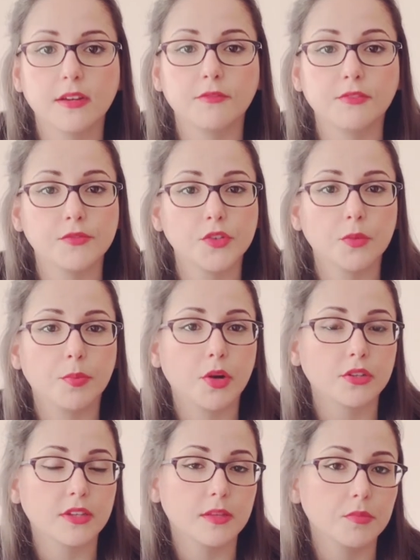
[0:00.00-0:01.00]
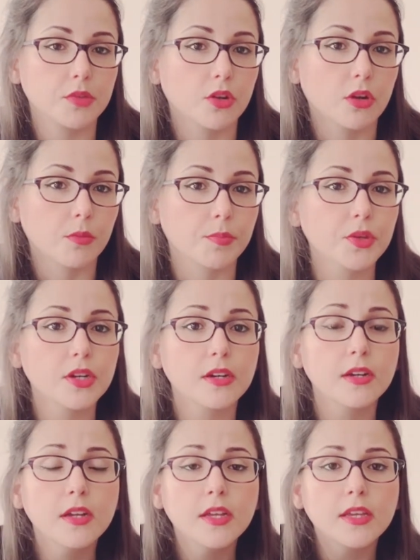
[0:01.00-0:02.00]
if the viewport can be your
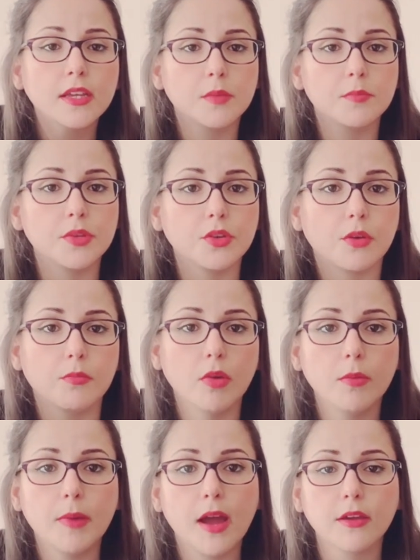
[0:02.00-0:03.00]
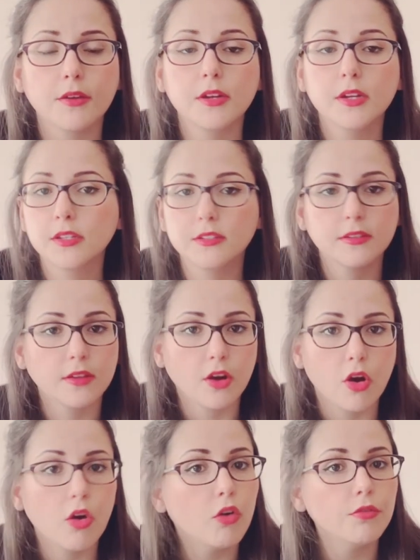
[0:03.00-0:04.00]
computer, can be your mobile, these are
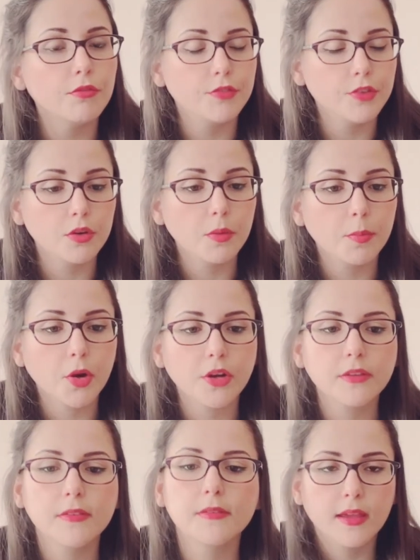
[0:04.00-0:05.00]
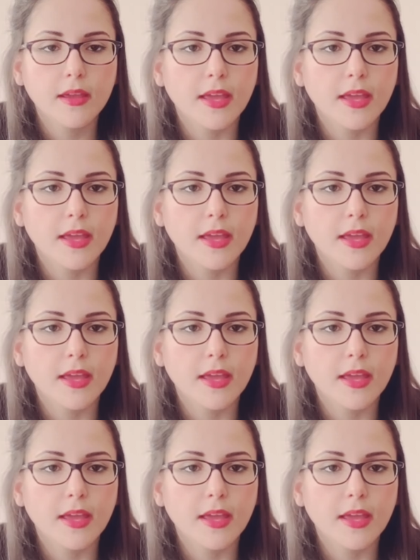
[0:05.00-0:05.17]
all viewports.